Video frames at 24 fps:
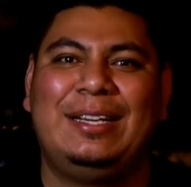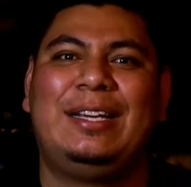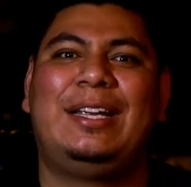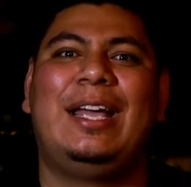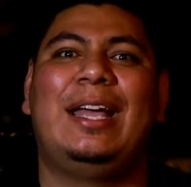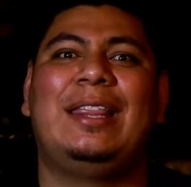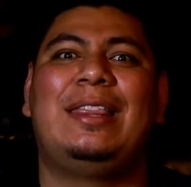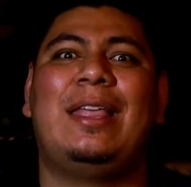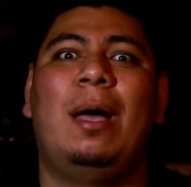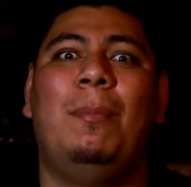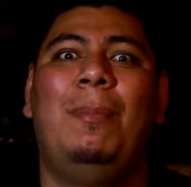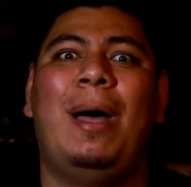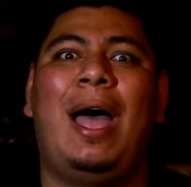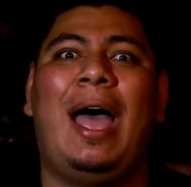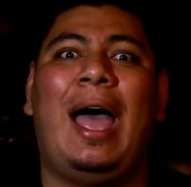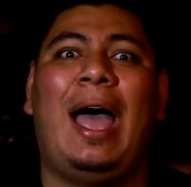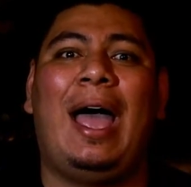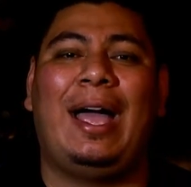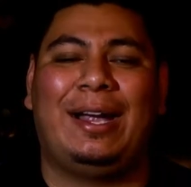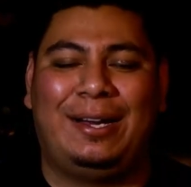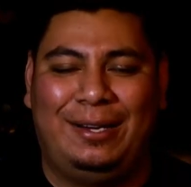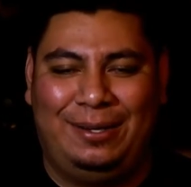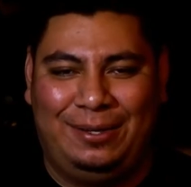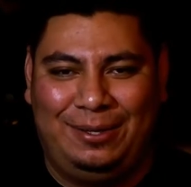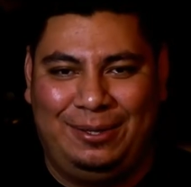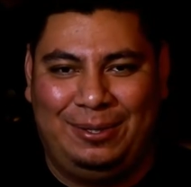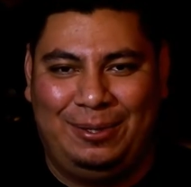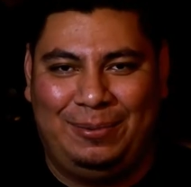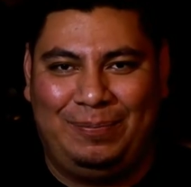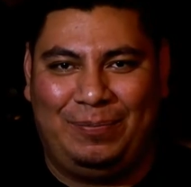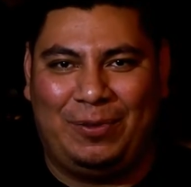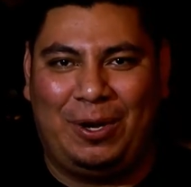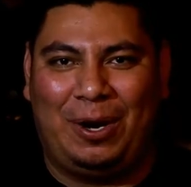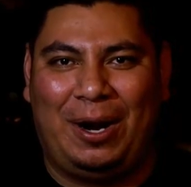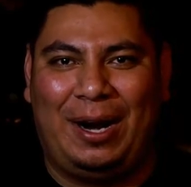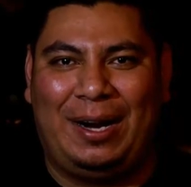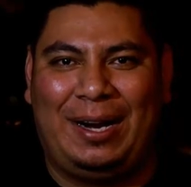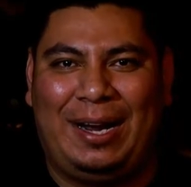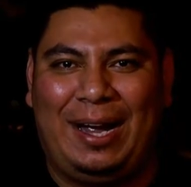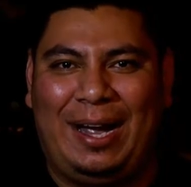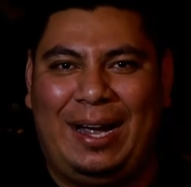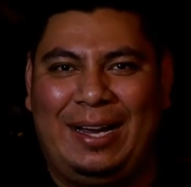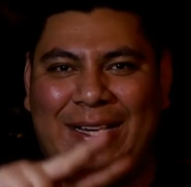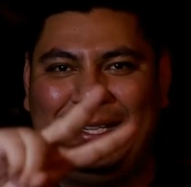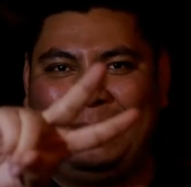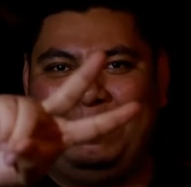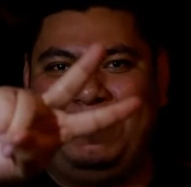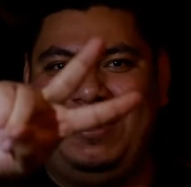Get the bag. All right,
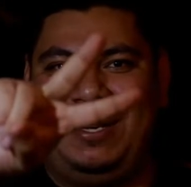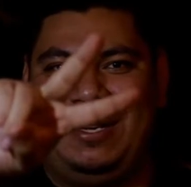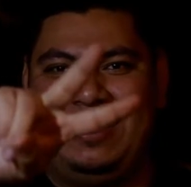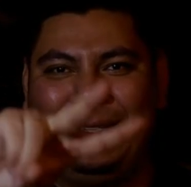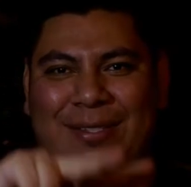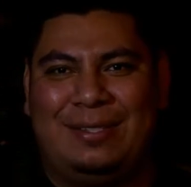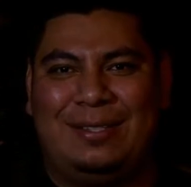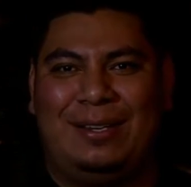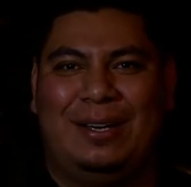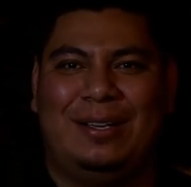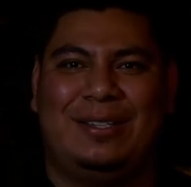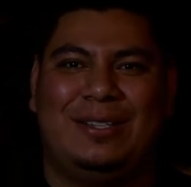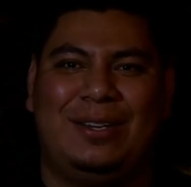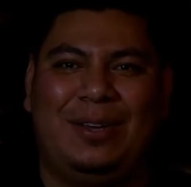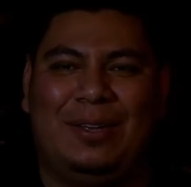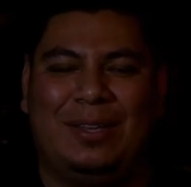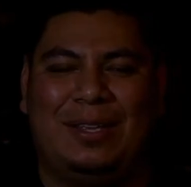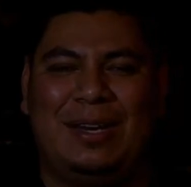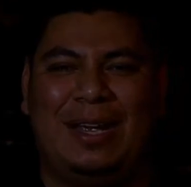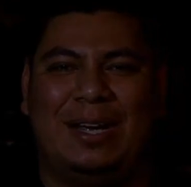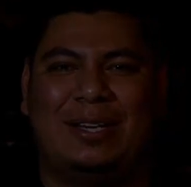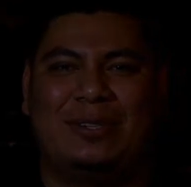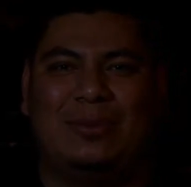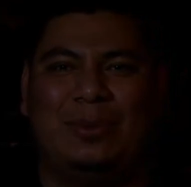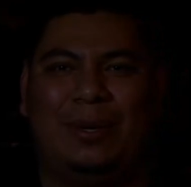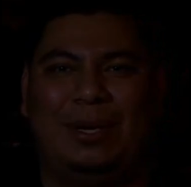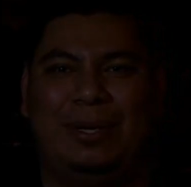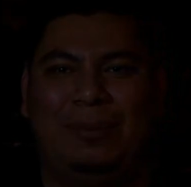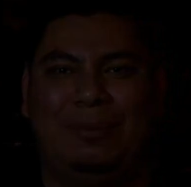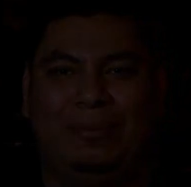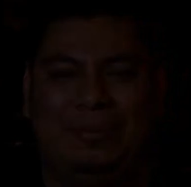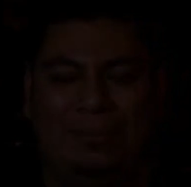guys. Peace. I'll see you on the next one.